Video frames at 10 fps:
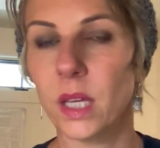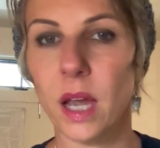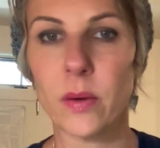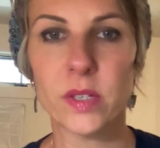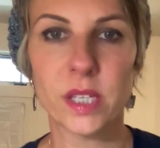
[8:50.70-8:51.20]

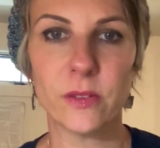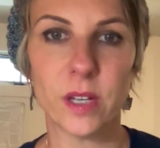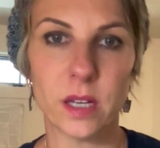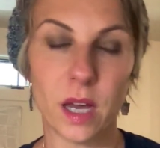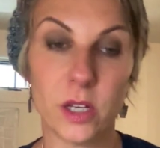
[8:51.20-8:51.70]
I received
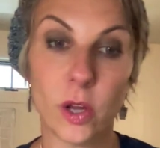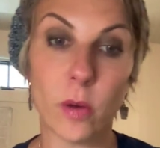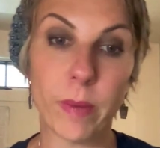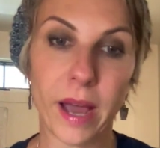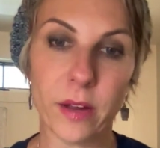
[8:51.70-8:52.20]
a
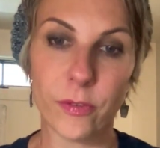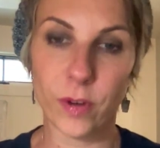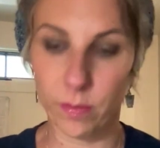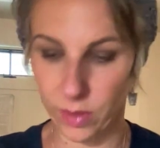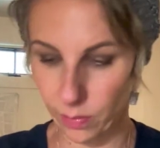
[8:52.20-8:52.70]
note back
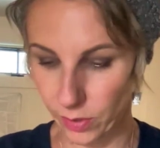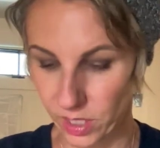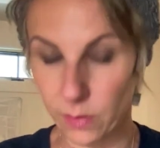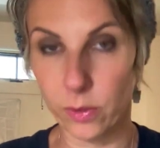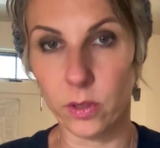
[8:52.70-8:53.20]
from the
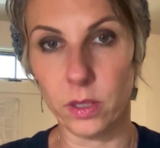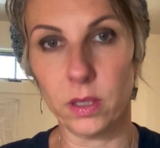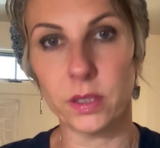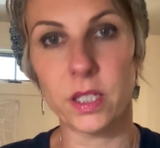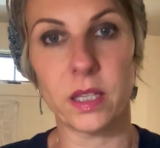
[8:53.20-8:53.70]

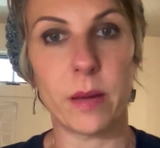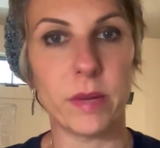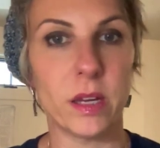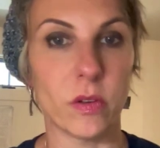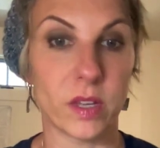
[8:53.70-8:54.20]
principal to let
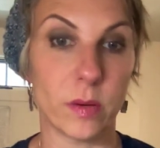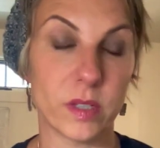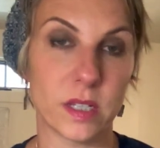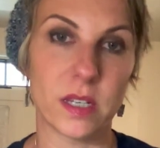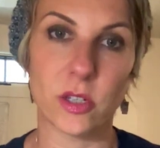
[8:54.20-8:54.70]
me know that it
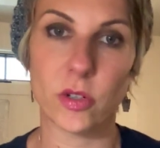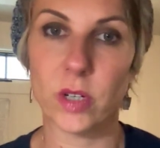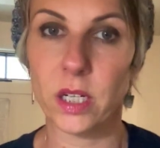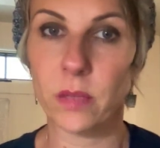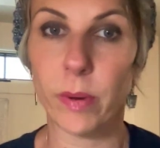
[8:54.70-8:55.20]
was a
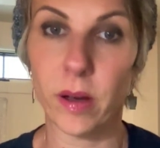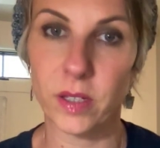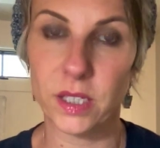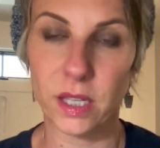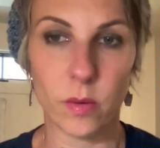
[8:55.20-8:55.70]
district
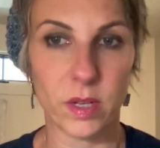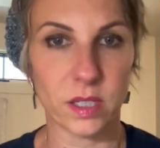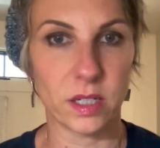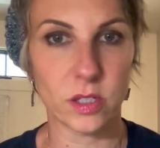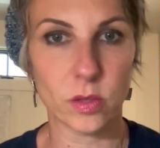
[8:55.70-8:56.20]
policy. It
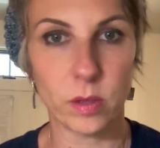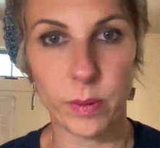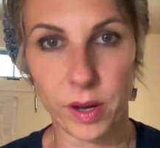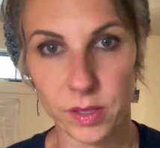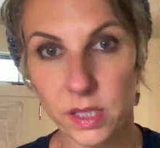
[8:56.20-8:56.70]
wasn't a school
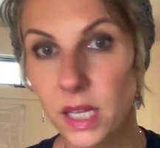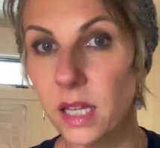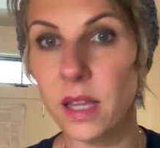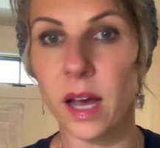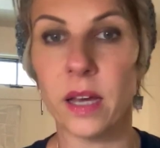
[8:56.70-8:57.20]
policy,
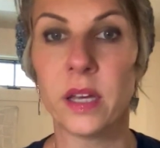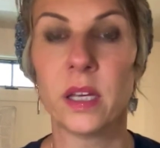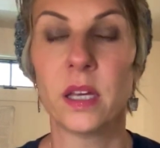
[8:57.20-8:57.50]
and that,